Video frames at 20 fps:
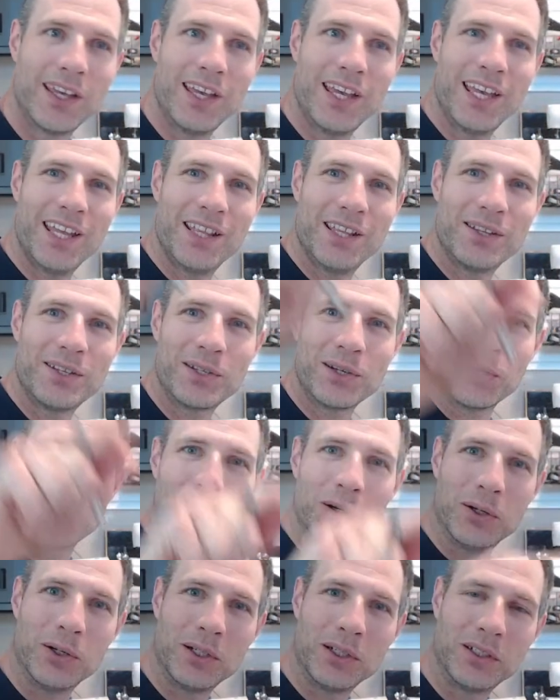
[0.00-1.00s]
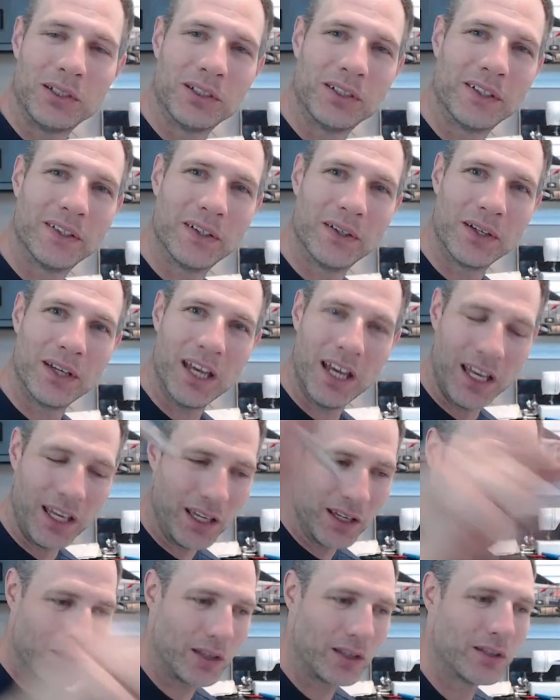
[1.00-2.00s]
in the circle. Okay?
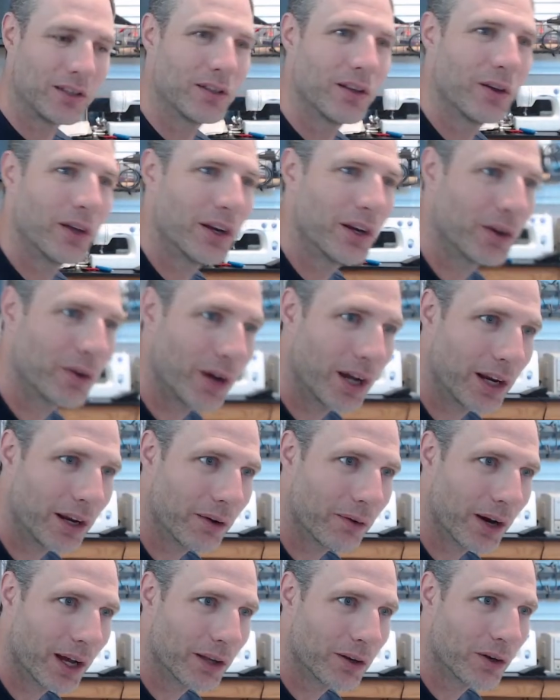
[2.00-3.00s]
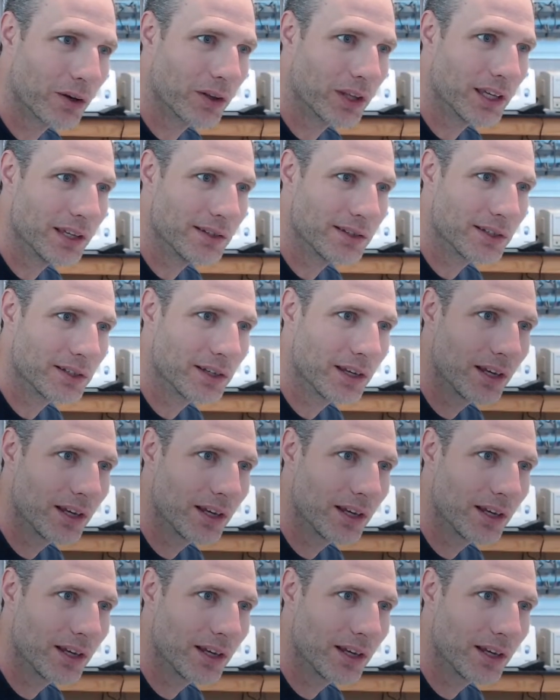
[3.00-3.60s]
Integrating around all these